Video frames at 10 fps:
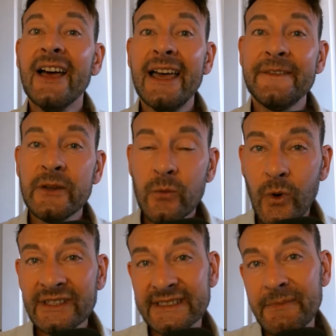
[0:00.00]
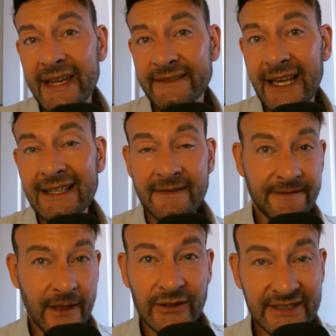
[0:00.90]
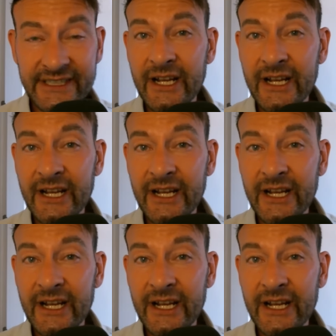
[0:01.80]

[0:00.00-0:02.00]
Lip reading: if you want to make those